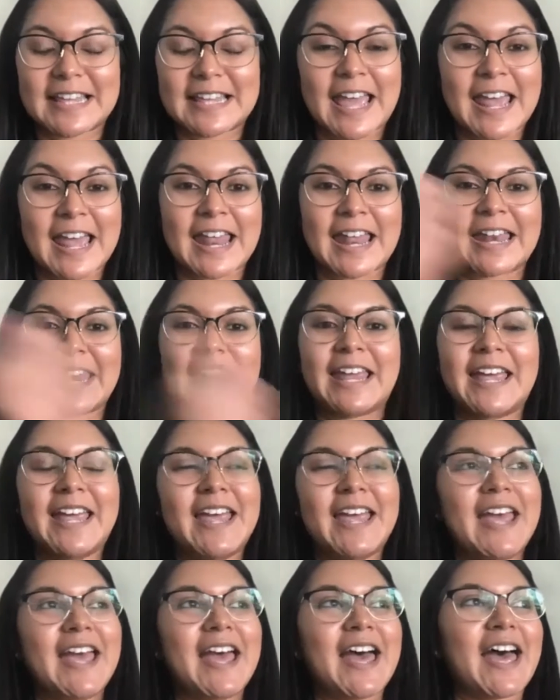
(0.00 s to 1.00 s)
And
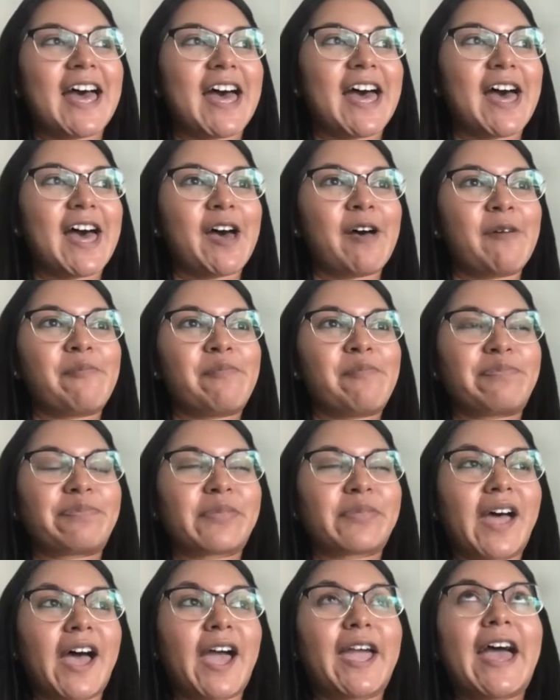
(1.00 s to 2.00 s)

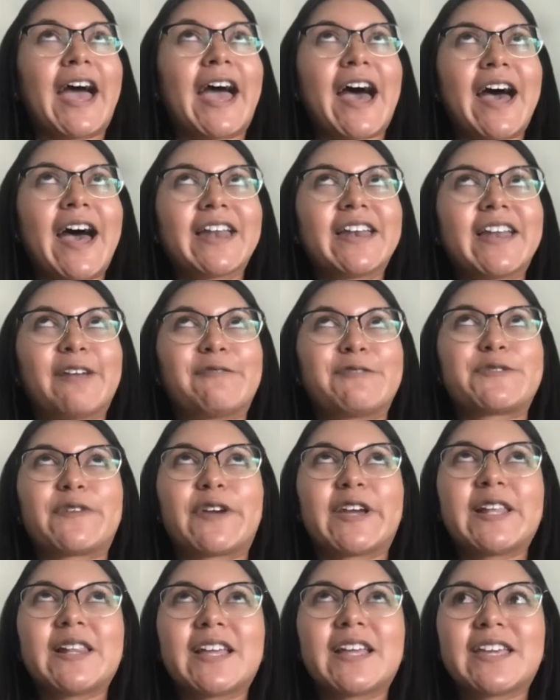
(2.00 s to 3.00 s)
I was
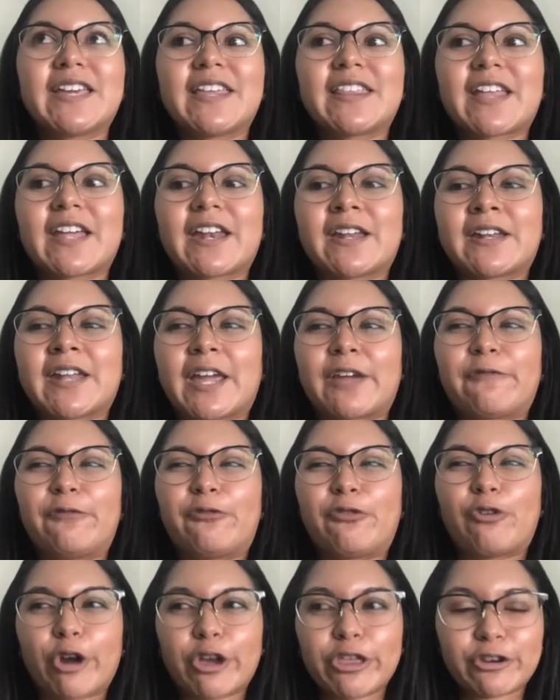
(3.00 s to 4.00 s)
very lucky that in like
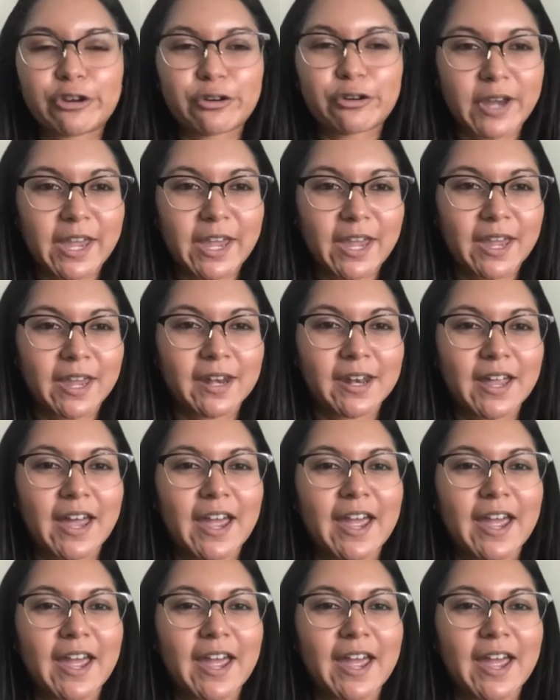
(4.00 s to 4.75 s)
4th grade,